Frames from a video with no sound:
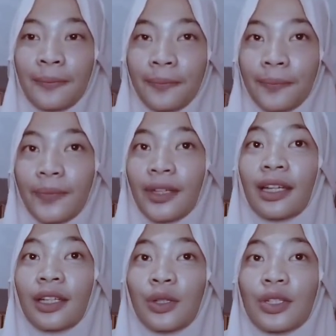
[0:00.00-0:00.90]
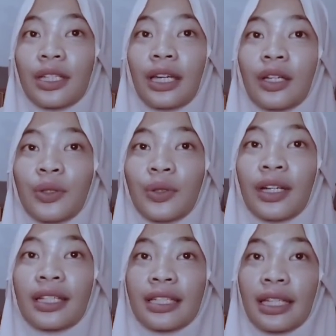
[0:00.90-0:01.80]
This accuracy
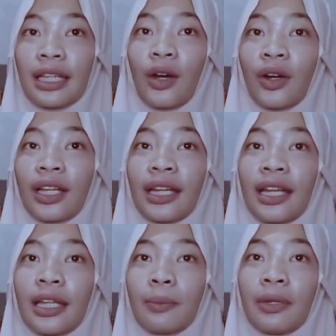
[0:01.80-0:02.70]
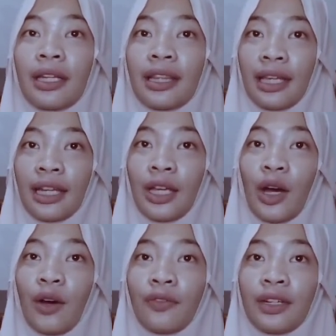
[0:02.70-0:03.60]
or credibility of
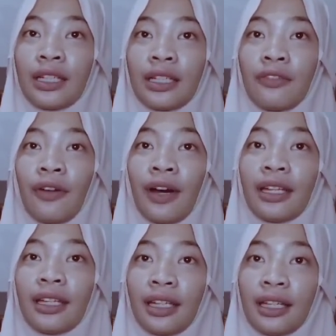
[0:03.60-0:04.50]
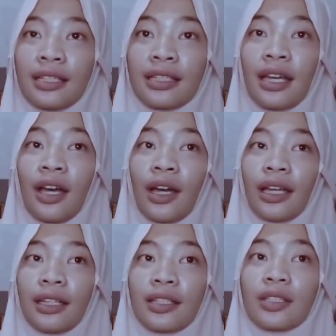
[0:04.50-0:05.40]
the findings is
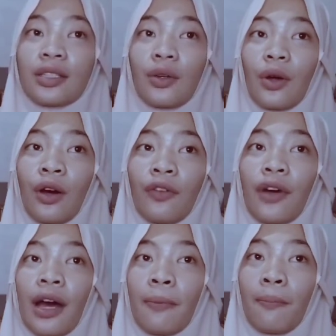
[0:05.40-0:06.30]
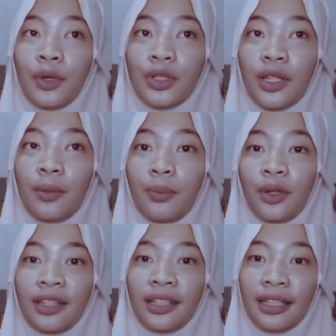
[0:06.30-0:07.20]
of utmost
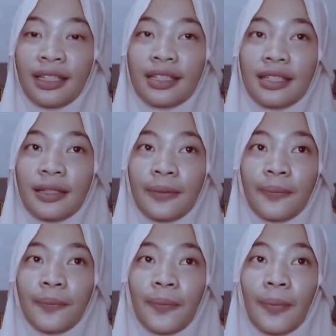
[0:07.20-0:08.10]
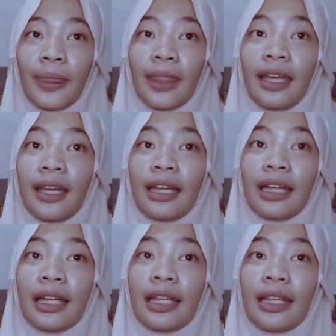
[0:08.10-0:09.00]
importance. There
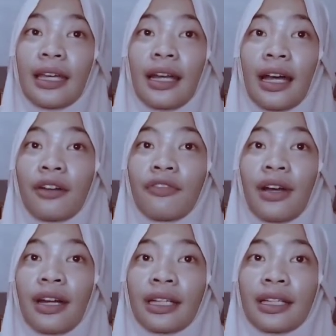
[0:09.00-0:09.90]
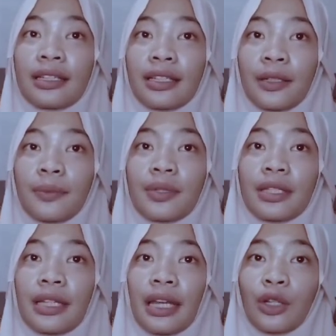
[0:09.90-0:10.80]
are various terms that
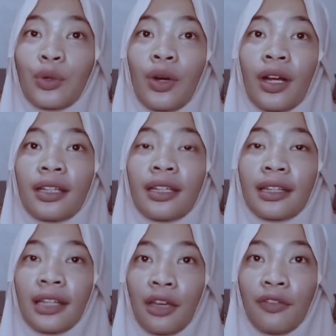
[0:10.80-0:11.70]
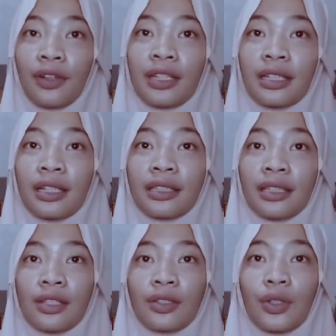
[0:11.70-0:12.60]
qualitative researchers
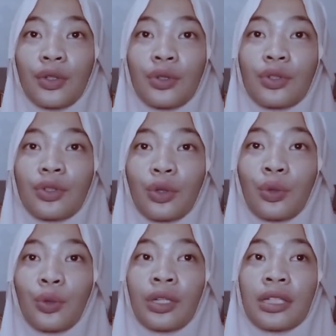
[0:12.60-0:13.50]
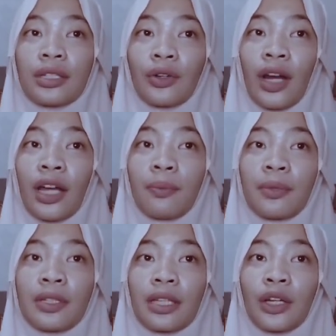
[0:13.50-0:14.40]
use to describe this
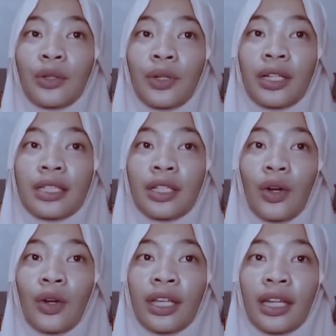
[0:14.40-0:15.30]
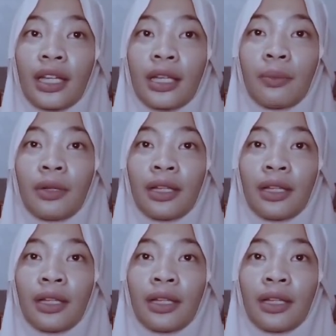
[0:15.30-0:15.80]
accuracy or credibility.